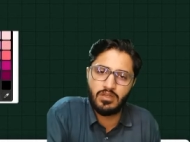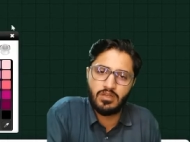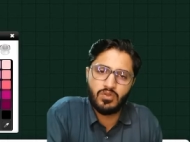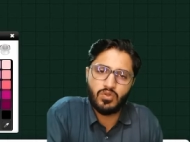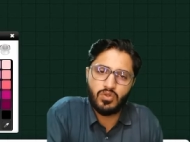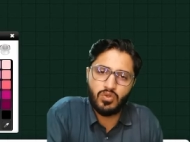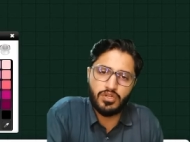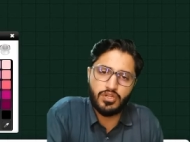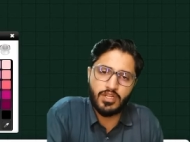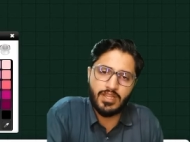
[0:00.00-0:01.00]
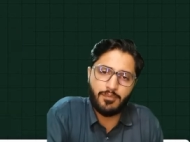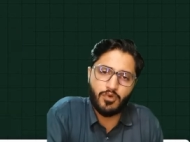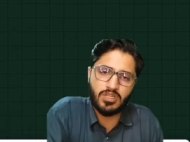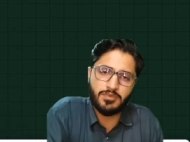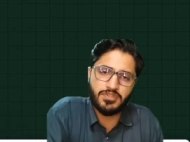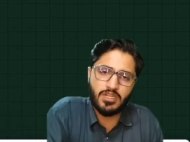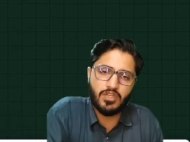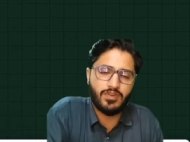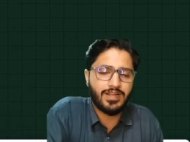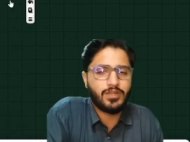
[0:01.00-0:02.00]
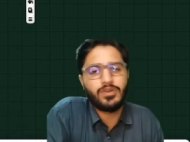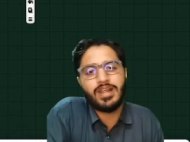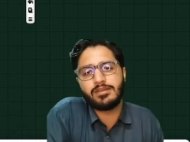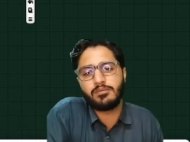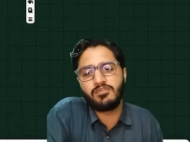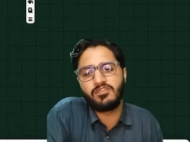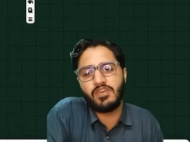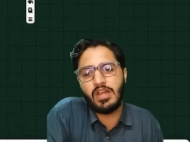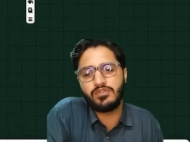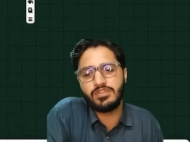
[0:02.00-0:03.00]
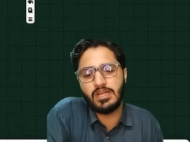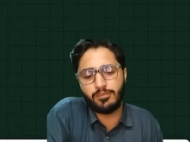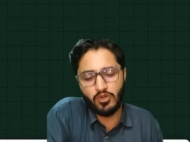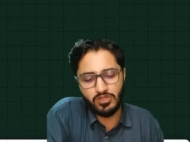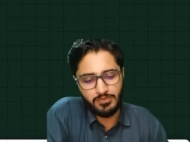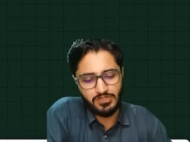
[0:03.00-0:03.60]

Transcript: So you need to take the approximation and you will get your values in approximation